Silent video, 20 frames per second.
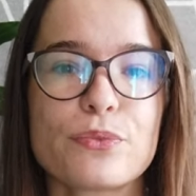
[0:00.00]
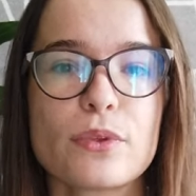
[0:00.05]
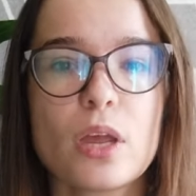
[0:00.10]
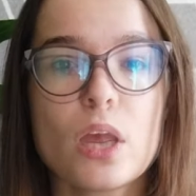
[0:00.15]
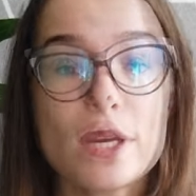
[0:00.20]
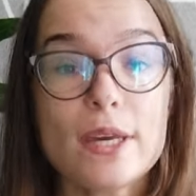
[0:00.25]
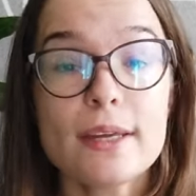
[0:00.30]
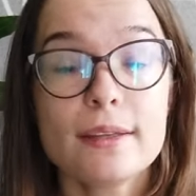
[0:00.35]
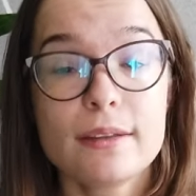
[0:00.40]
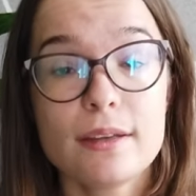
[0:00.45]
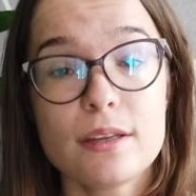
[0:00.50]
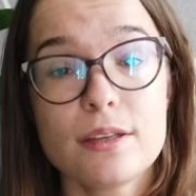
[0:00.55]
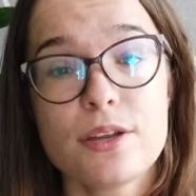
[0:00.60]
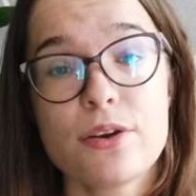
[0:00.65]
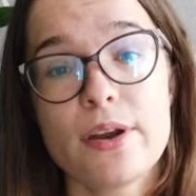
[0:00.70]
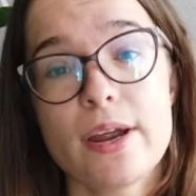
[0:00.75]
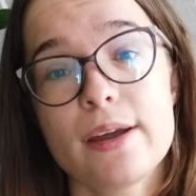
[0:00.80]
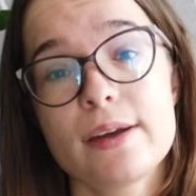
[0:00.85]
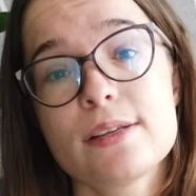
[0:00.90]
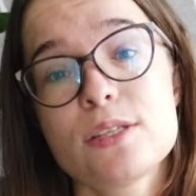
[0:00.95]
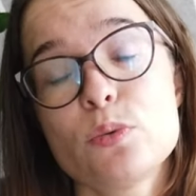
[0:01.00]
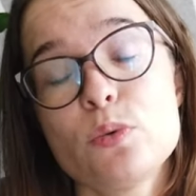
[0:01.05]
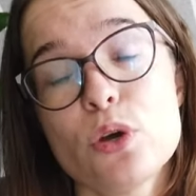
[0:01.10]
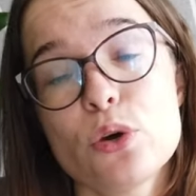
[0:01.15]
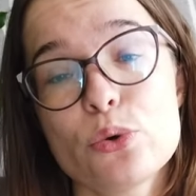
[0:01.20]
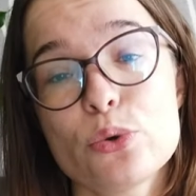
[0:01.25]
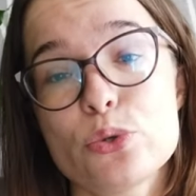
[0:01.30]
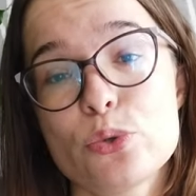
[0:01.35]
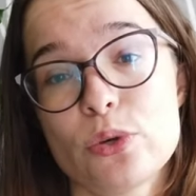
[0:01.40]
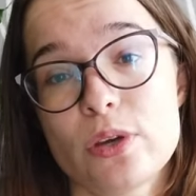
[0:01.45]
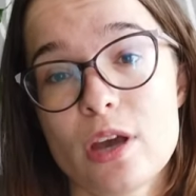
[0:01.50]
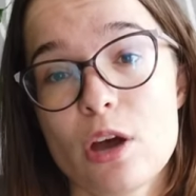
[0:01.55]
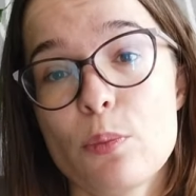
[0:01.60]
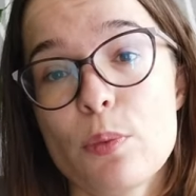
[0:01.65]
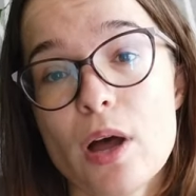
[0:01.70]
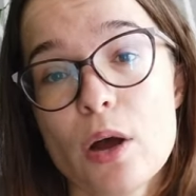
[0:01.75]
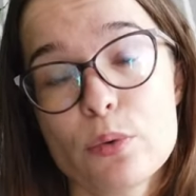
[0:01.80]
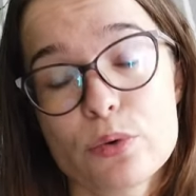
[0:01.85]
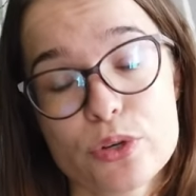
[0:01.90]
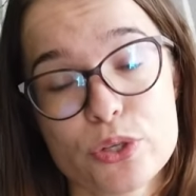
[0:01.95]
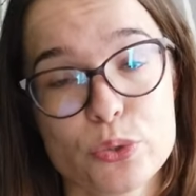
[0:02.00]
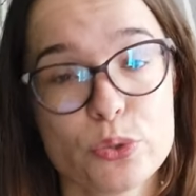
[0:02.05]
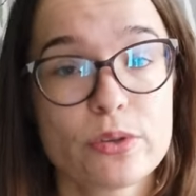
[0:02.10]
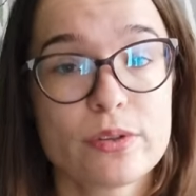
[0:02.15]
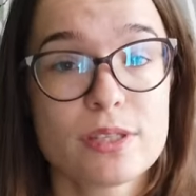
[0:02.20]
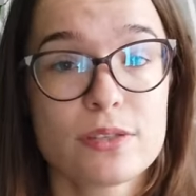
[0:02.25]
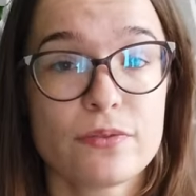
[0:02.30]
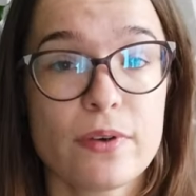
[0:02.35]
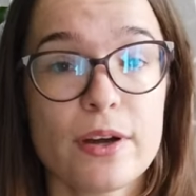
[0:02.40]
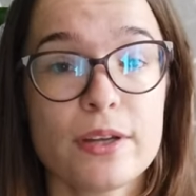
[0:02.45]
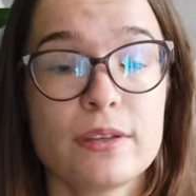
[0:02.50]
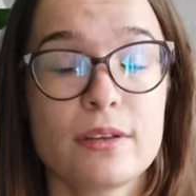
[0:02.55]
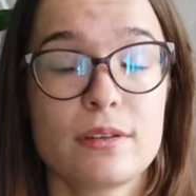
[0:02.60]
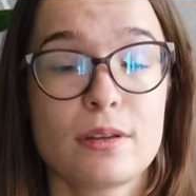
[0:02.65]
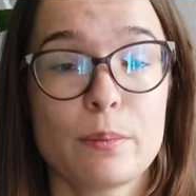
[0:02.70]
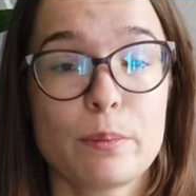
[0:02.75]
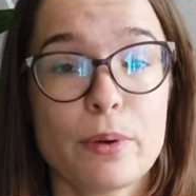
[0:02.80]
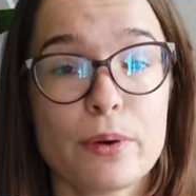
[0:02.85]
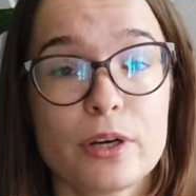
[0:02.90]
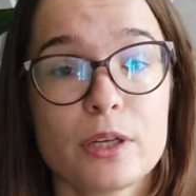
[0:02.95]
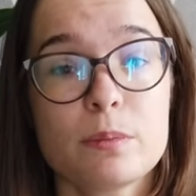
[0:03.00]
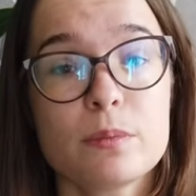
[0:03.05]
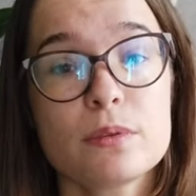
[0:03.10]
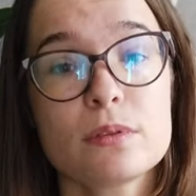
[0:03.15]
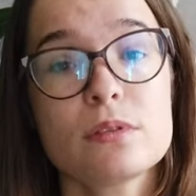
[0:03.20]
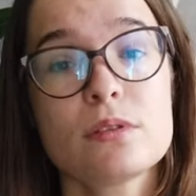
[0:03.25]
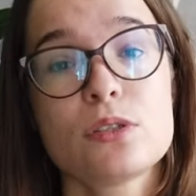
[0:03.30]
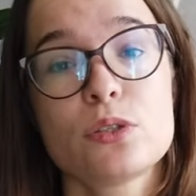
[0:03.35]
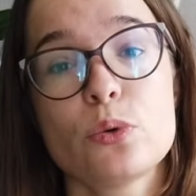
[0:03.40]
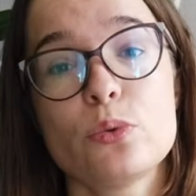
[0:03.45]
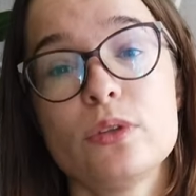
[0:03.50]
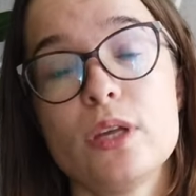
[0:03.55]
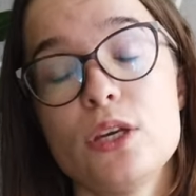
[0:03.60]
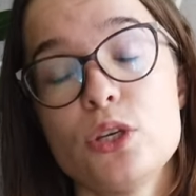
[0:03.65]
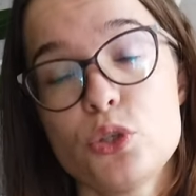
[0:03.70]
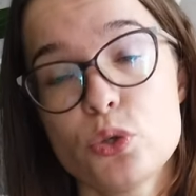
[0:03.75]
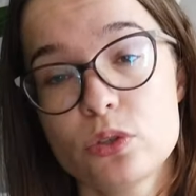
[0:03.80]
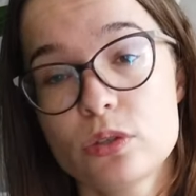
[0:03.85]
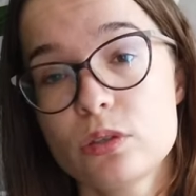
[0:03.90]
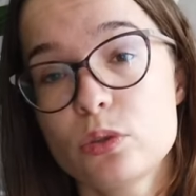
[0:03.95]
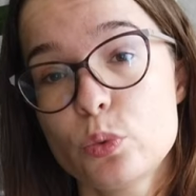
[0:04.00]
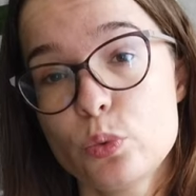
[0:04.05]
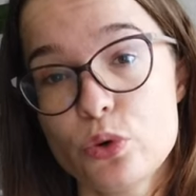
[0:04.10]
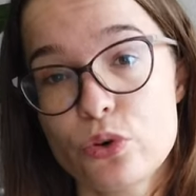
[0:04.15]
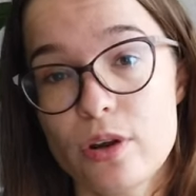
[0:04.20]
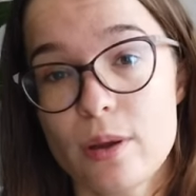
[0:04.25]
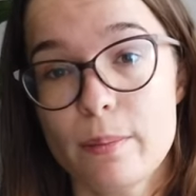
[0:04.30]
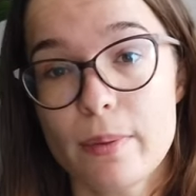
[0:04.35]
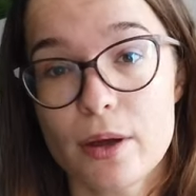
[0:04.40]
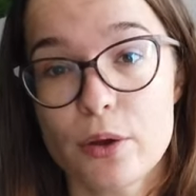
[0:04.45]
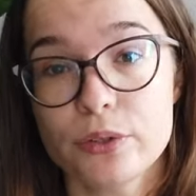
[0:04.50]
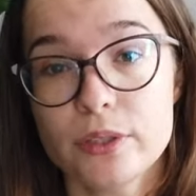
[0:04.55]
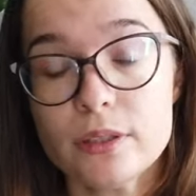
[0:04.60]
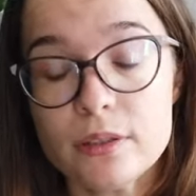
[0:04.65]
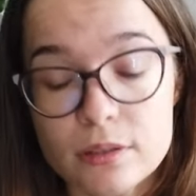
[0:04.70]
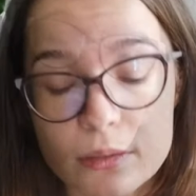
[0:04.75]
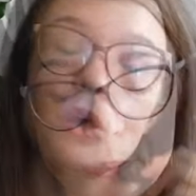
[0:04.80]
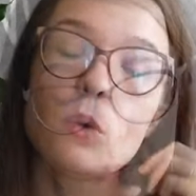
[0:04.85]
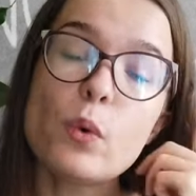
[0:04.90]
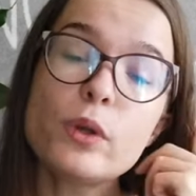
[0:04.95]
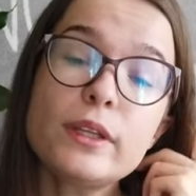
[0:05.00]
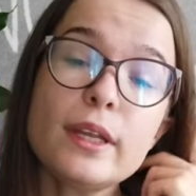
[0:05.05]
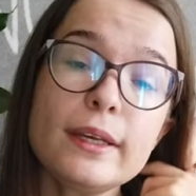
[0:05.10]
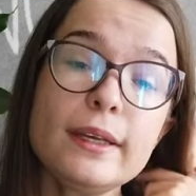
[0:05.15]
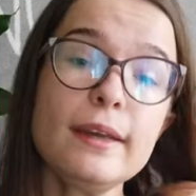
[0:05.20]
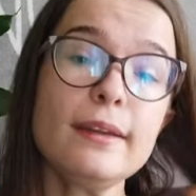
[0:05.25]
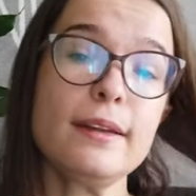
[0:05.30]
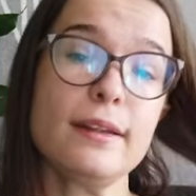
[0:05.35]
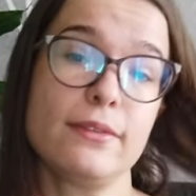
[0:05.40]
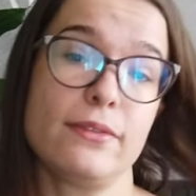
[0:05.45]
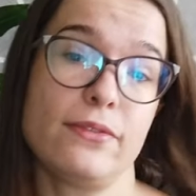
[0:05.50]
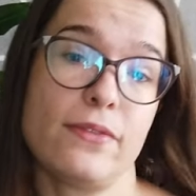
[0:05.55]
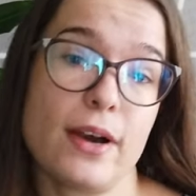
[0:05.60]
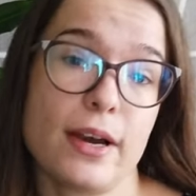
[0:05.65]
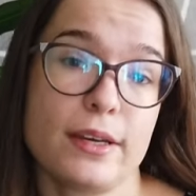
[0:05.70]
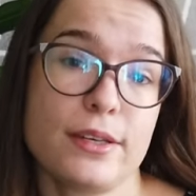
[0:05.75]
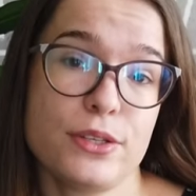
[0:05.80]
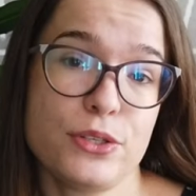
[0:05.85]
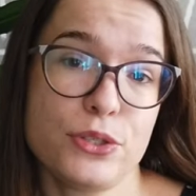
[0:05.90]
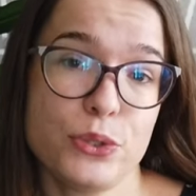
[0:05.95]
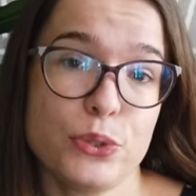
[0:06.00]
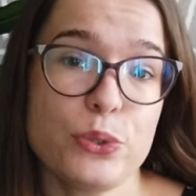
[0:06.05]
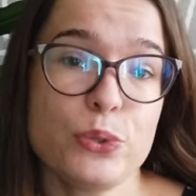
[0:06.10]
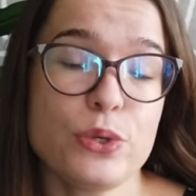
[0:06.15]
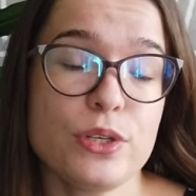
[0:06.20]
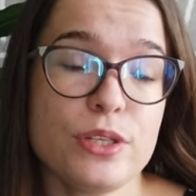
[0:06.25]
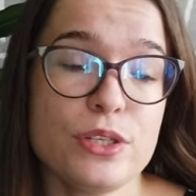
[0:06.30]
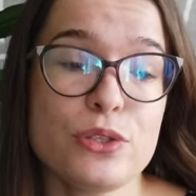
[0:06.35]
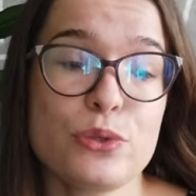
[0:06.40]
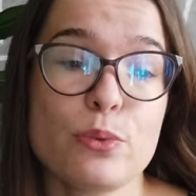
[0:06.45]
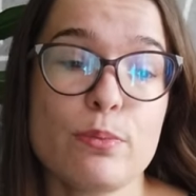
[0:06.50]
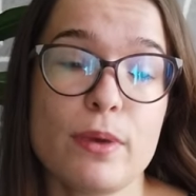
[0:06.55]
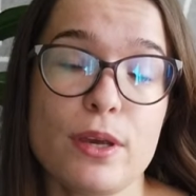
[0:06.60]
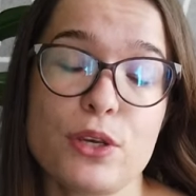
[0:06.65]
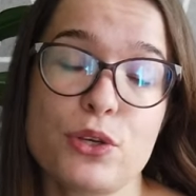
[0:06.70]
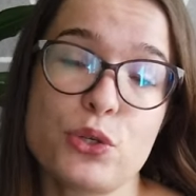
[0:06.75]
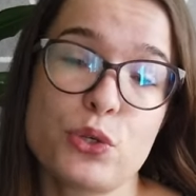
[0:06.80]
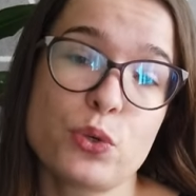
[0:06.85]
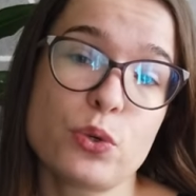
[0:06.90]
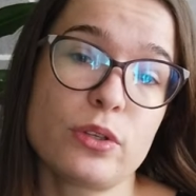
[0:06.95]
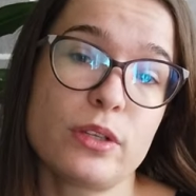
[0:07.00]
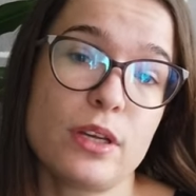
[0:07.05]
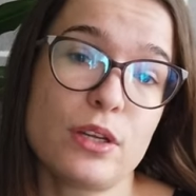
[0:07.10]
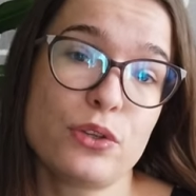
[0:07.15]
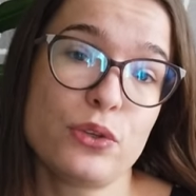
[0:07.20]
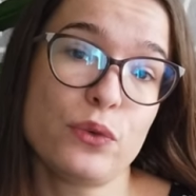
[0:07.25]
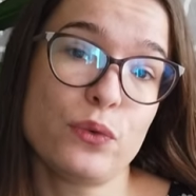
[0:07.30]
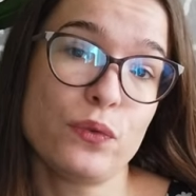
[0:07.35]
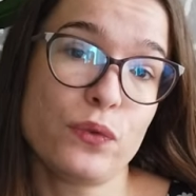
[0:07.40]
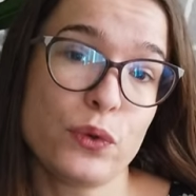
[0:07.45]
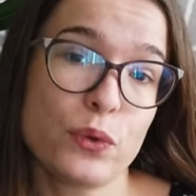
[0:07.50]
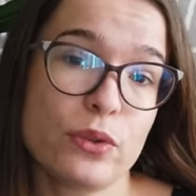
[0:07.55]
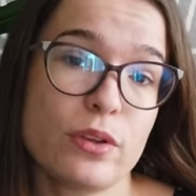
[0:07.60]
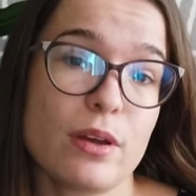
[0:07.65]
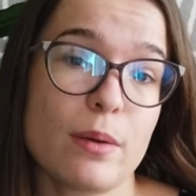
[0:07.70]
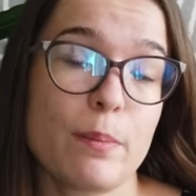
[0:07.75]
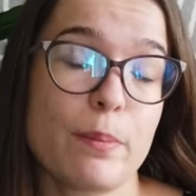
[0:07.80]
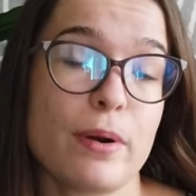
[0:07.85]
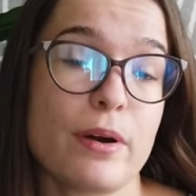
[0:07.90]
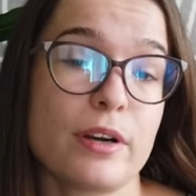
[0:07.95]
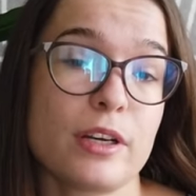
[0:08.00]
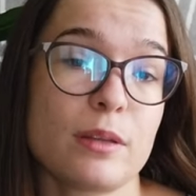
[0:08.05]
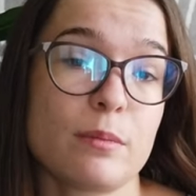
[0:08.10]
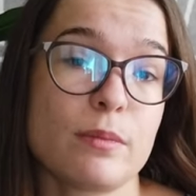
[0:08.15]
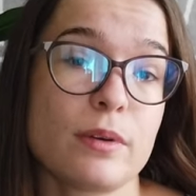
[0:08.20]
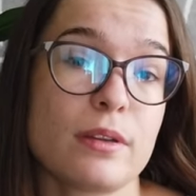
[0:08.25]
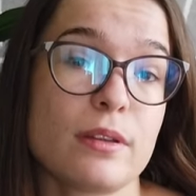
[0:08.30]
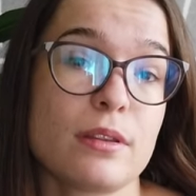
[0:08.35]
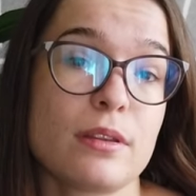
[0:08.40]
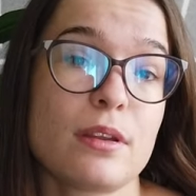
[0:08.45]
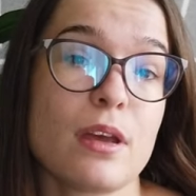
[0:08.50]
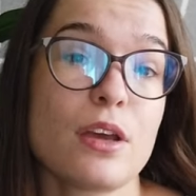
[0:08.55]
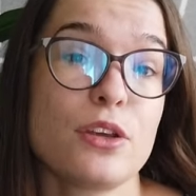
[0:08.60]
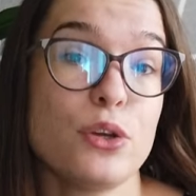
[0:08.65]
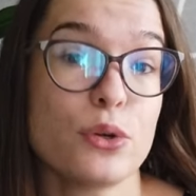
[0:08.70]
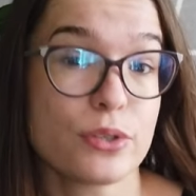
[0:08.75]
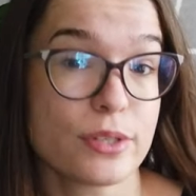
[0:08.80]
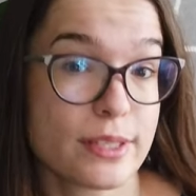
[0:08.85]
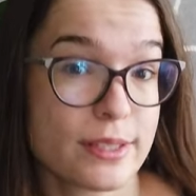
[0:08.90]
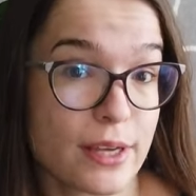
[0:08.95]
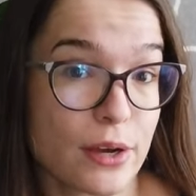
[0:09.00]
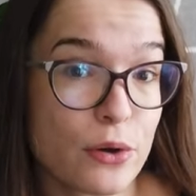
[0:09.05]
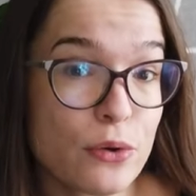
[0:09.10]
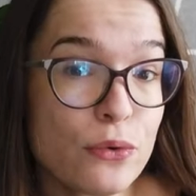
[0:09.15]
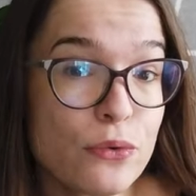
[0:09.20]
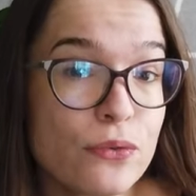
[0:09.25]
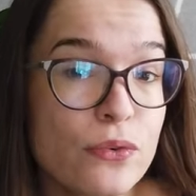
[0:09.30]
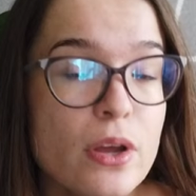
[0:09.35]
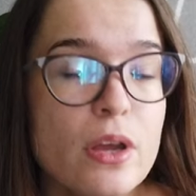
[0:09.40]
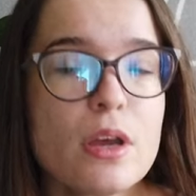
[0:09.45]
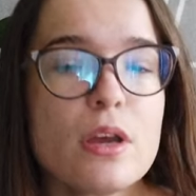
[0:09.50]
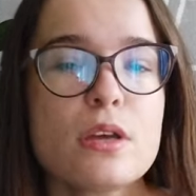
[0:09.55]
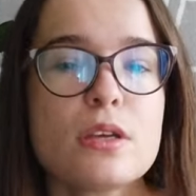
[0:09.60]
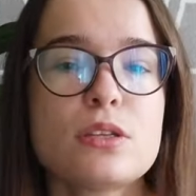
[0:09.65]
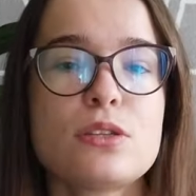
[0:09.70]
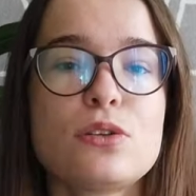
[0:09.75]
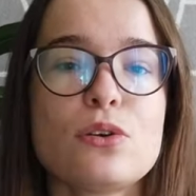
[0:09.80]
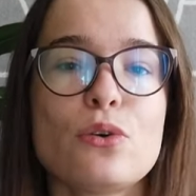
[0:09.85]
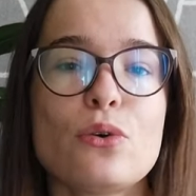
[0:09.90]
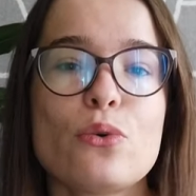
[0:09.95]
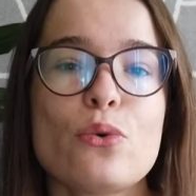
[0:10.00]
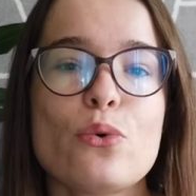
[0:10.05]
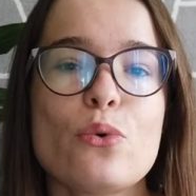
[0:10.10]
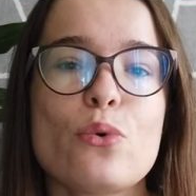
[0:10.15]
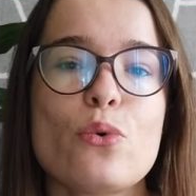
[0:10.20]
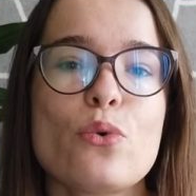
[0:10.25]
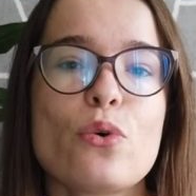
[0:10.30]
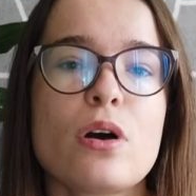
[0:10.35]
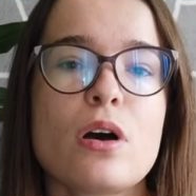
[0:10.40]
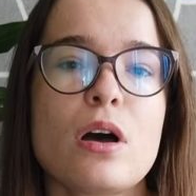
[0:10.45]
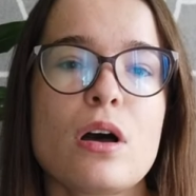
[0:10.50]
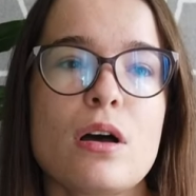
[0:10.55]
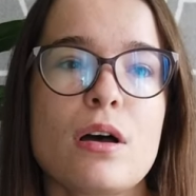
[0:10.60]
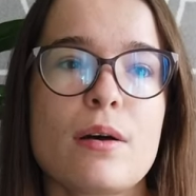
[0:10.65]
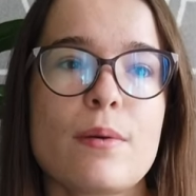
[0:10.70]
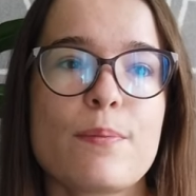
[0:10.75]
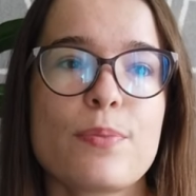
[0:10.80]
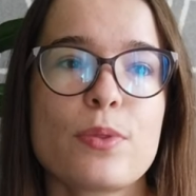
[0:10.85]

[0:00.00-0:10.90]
We at Interhex, we also help our students find an apartment, so they shouldn't worry about it. What I can advise you is to make sure that you view the apartment yourself. So